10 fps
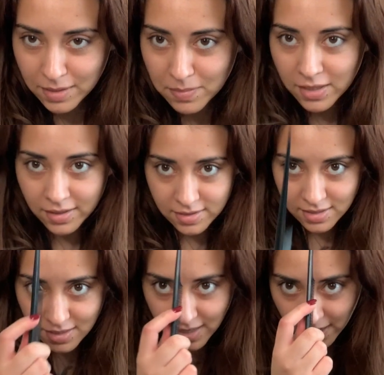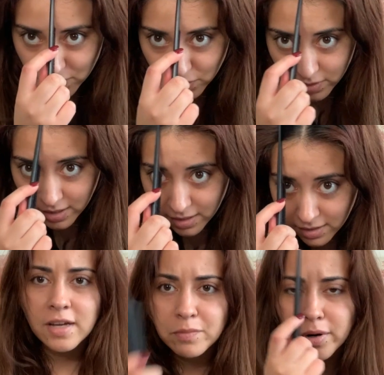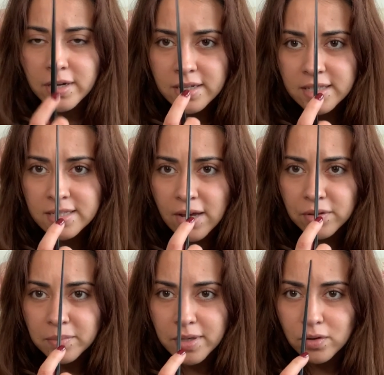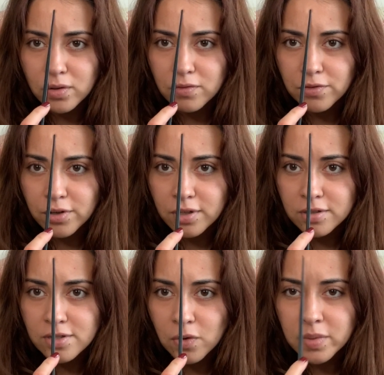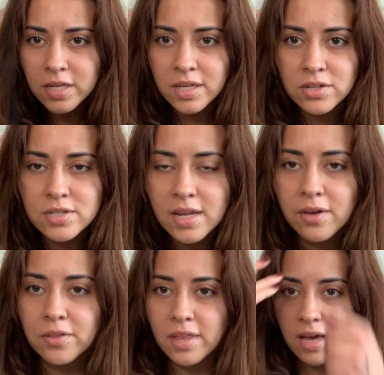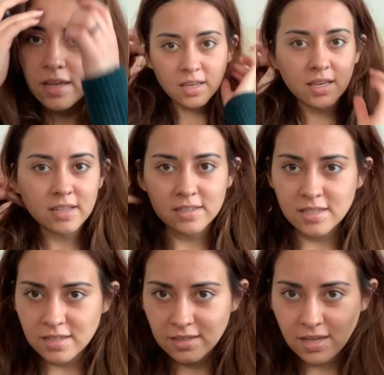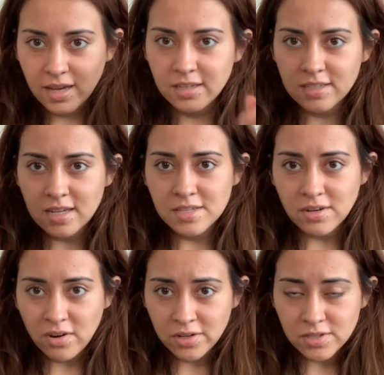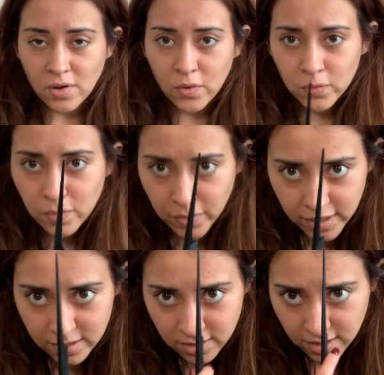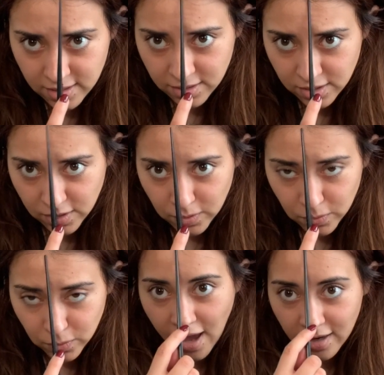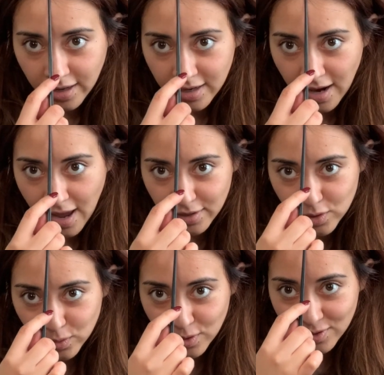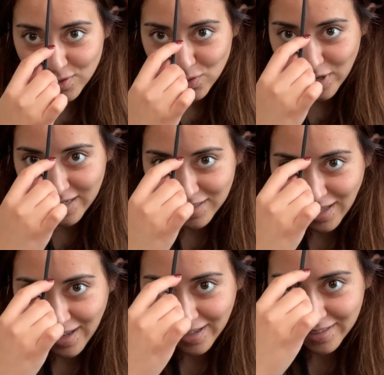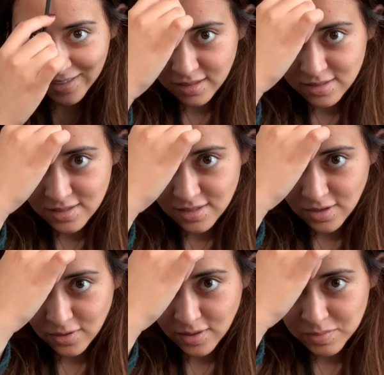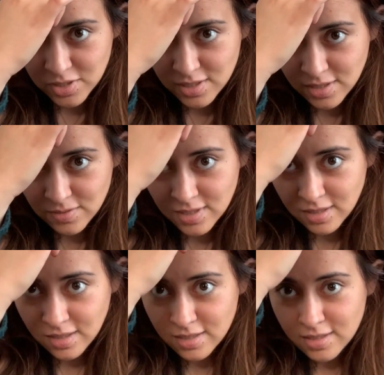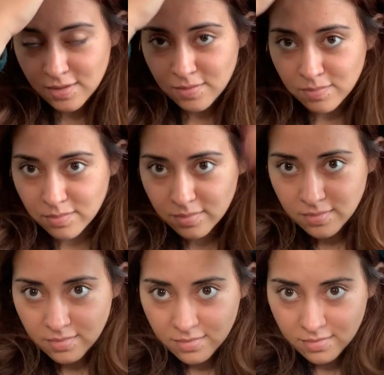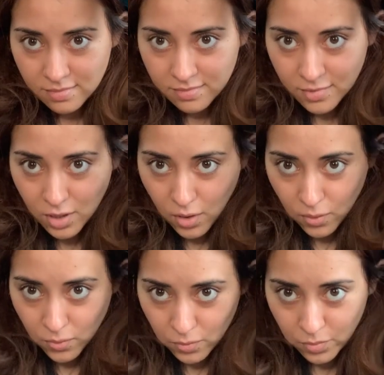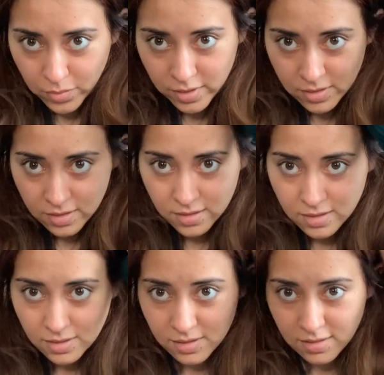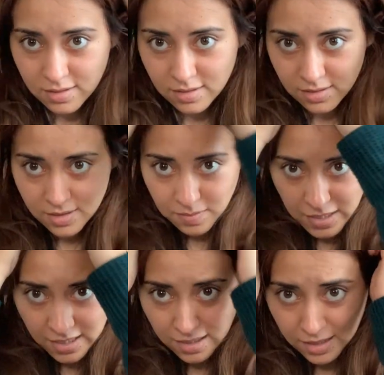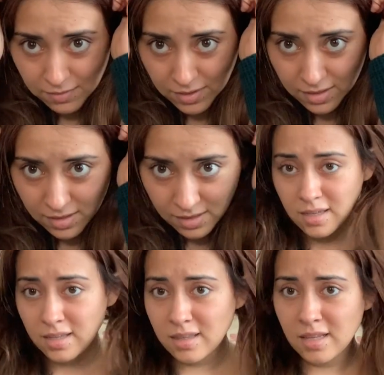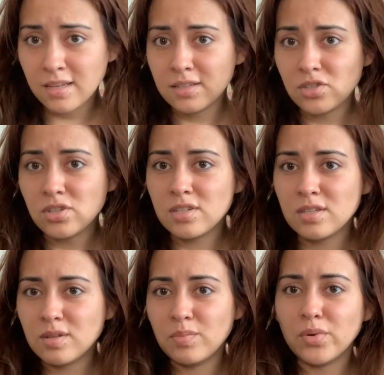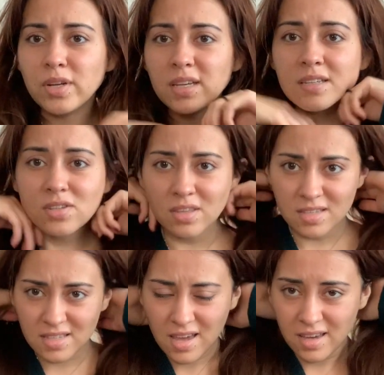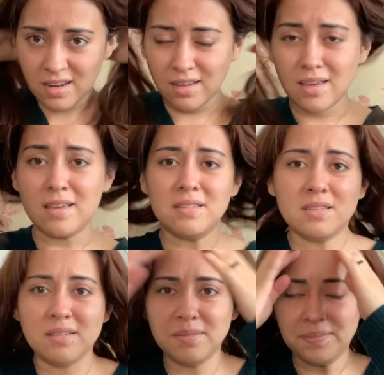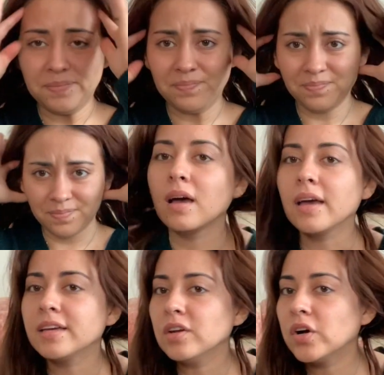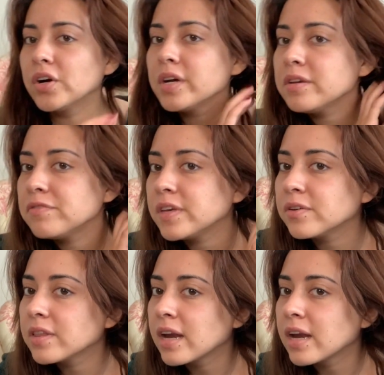because it naturally, I've parted it down the middle for so many years now that it kind of does it on its own, but it doesn't do like an actual straight line. So I'm just using this comb to make it even and then just putting it to the side, I guess. I can already feel that I